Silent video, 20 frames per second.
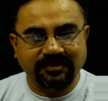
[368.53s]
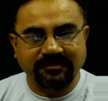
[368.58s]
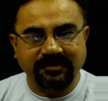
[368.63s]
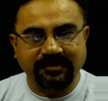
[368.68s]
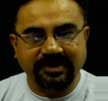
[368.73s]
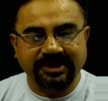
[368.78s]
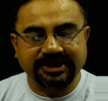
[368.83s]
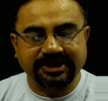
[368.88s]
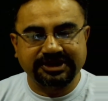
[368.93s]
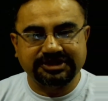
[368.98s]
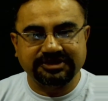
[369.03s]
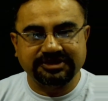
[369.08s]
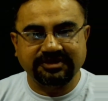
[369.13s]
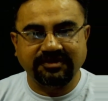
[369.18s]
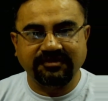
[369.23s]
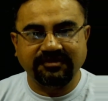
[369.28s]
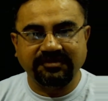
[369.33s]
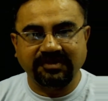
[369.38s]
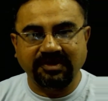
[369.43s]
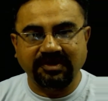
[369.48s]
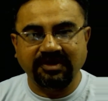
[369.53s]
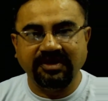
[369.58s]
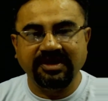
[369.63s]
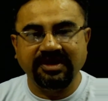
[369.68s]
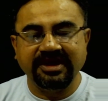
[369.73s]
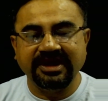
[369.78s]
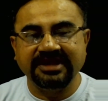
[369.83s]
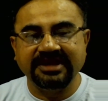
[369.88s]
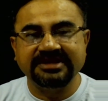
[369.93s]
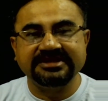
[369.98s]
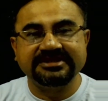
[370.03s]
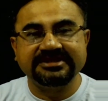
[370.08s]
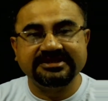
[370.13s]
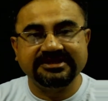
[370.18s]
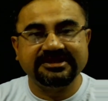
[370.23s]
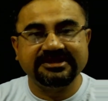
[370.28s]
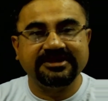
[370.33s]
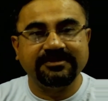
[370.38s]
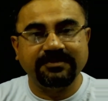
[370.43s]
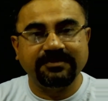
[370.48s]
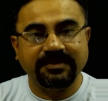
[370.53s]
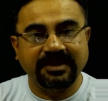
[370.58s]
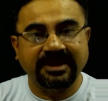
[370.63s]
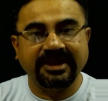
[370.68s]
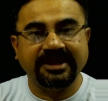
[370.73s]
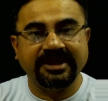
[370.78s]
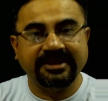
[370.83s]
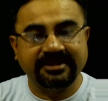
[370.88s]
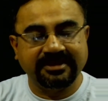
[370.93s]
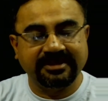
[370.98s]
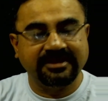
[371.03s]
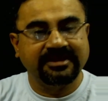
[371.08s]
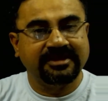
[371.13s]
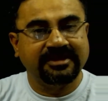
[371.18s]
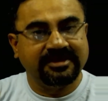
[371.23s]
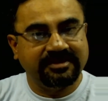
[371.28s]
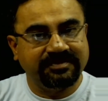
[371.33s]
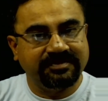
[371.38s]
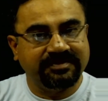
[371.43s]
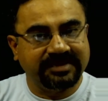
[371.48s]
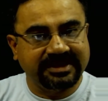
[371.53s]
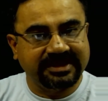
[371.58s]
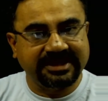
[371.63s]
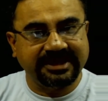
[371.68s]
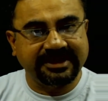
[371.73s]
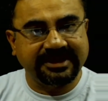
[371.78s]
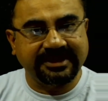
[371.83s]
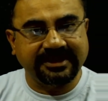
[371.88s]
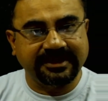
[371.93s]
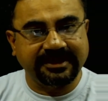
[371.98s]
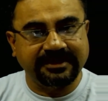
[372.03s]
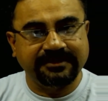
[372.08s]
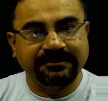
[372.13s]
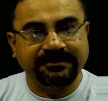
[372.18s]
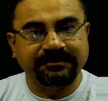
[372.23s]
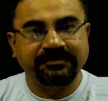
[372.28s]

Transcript: filtration of oil and syrup like material.